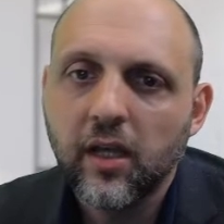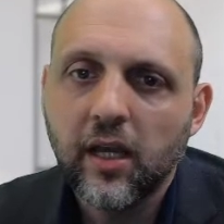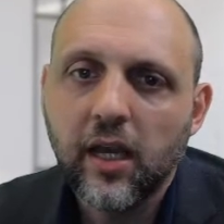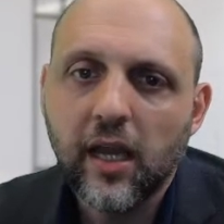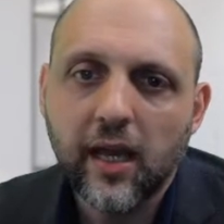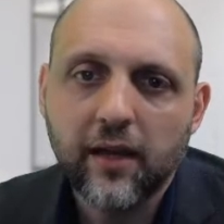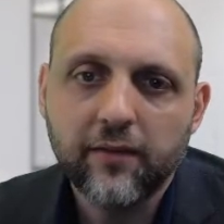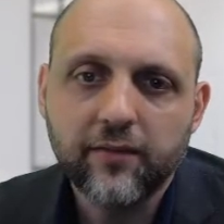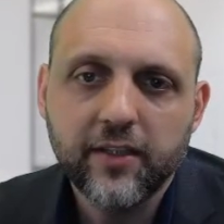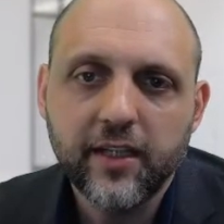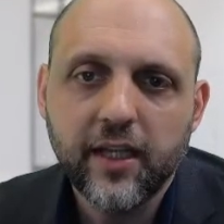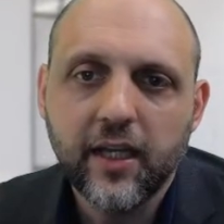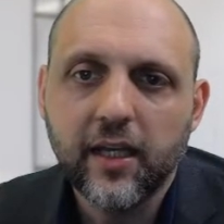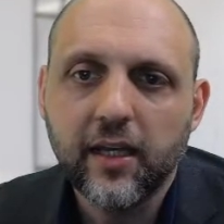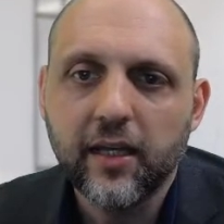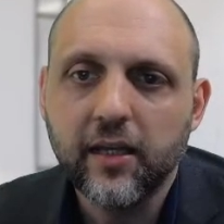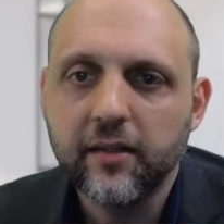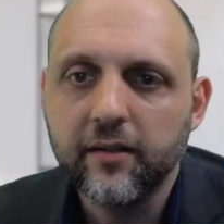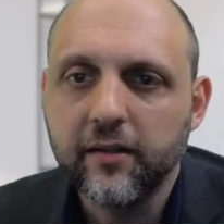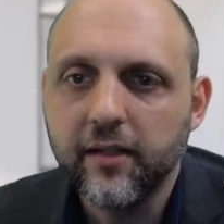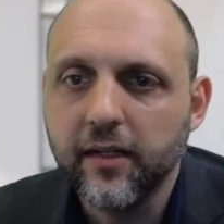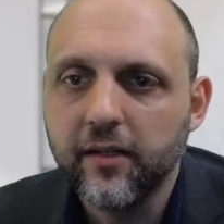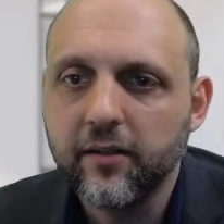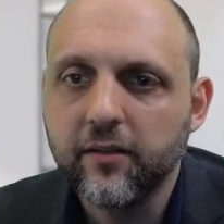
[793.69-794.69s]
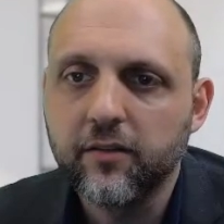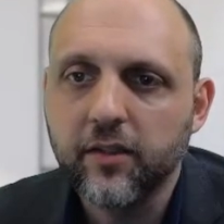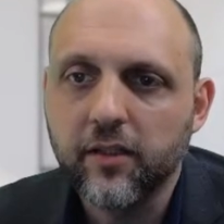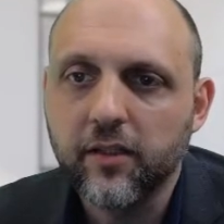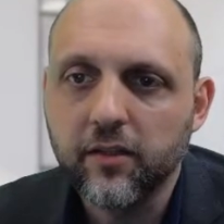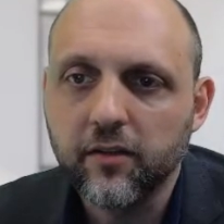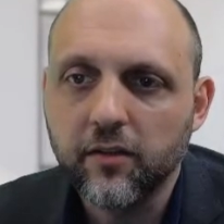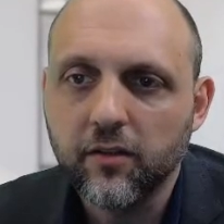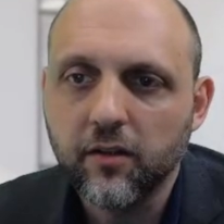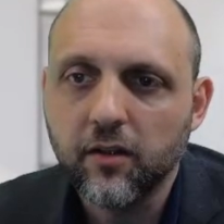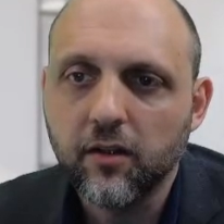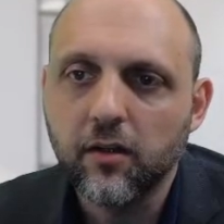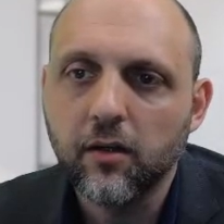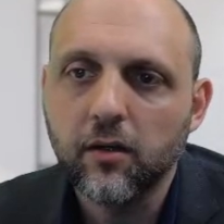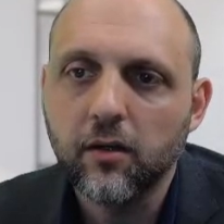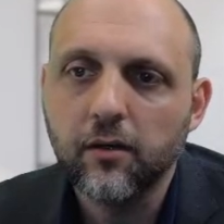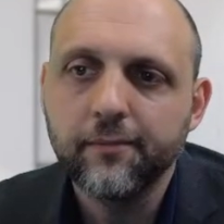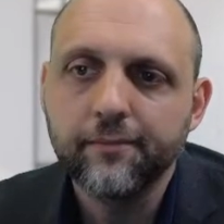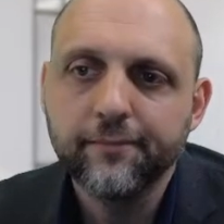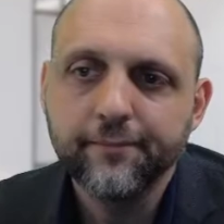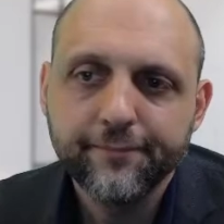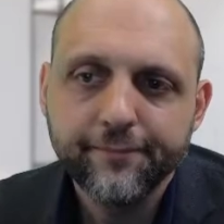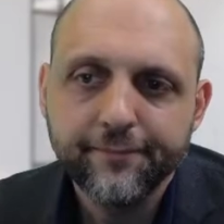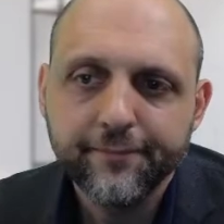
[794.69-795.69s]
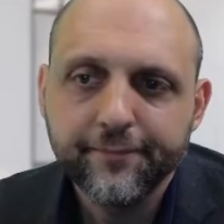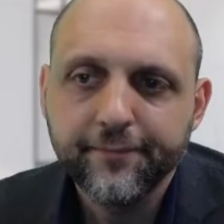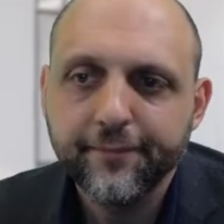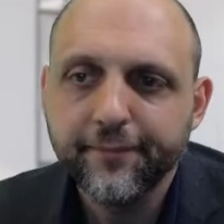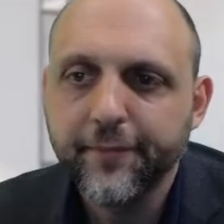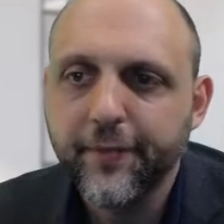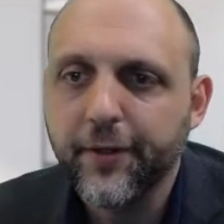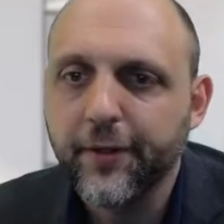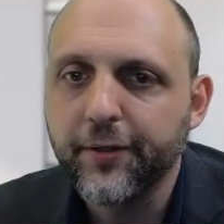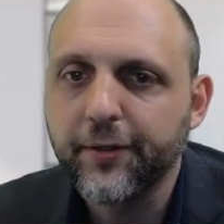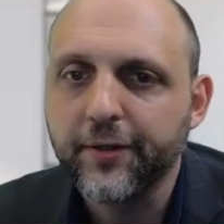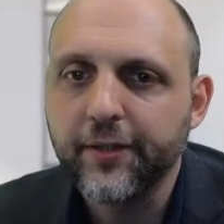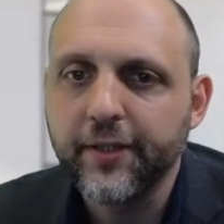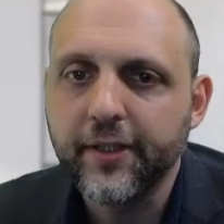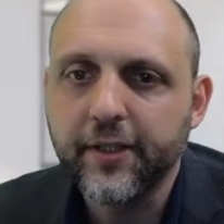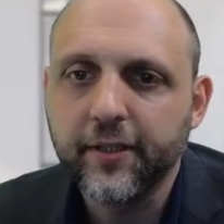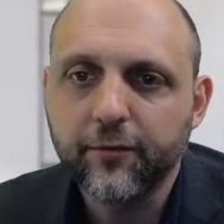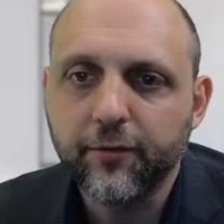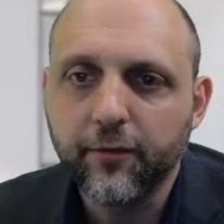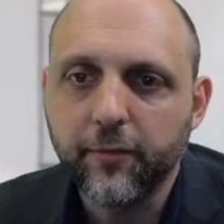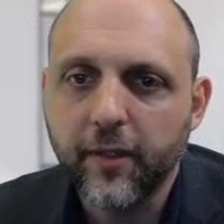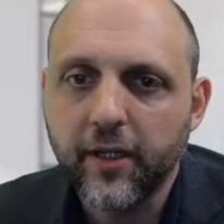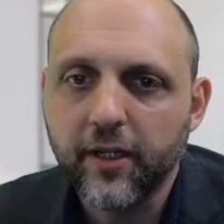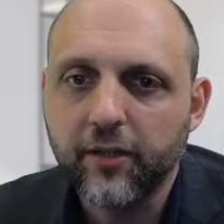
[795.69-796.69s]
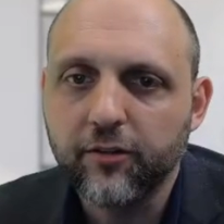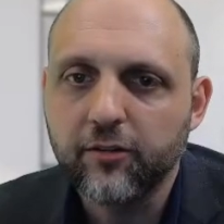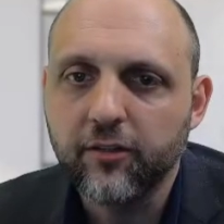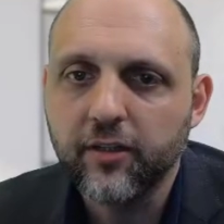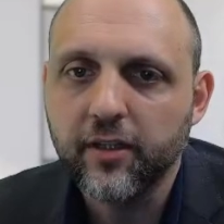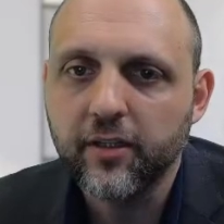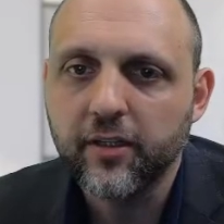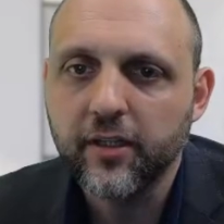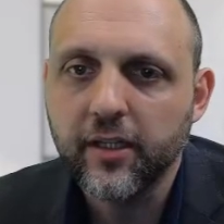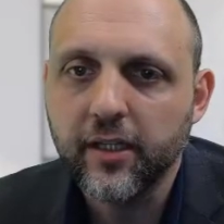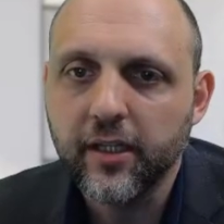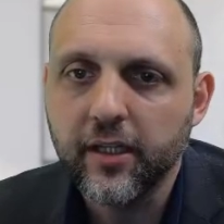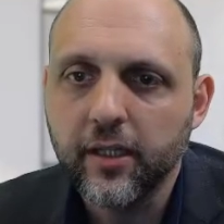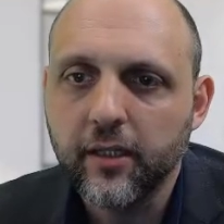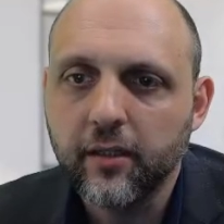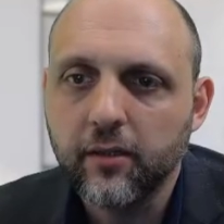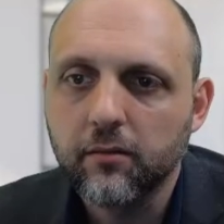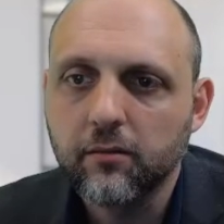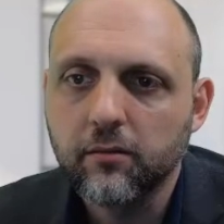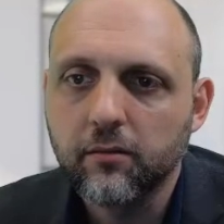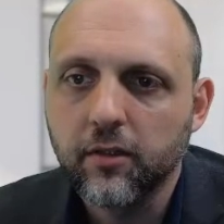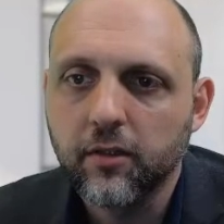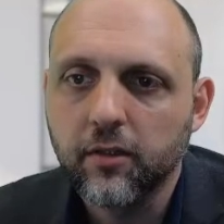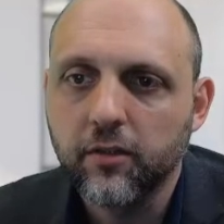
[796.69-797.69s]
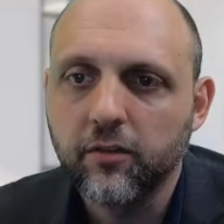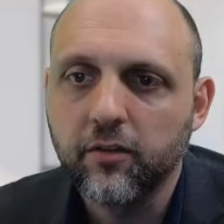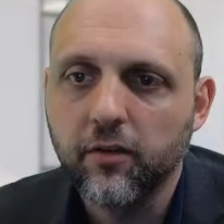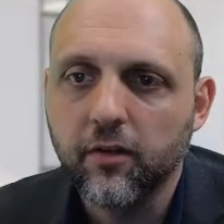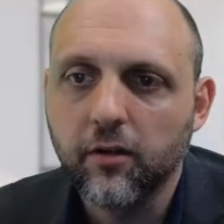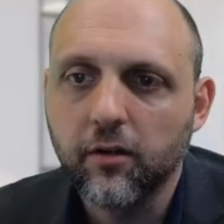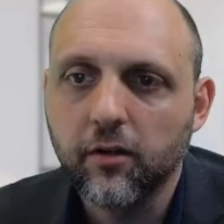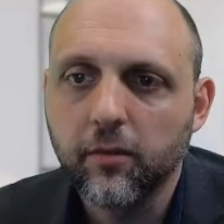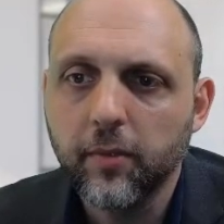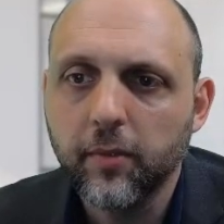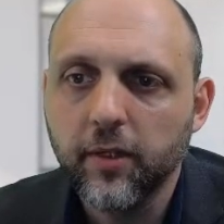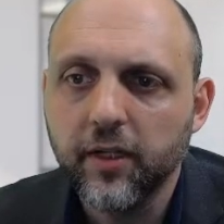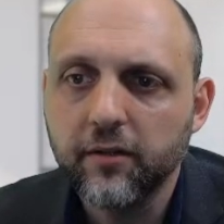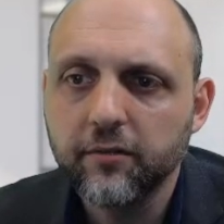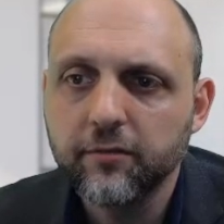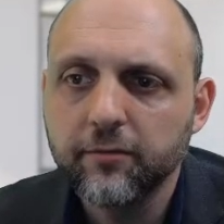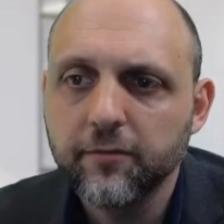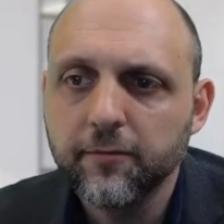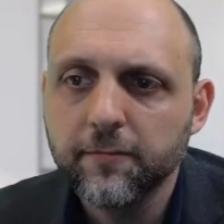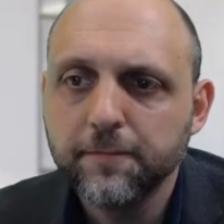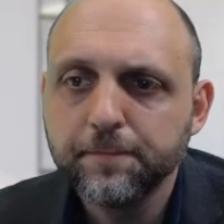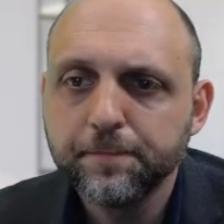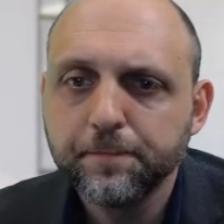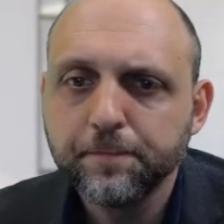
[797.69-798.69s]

FDA intends to consider all the information they considered above,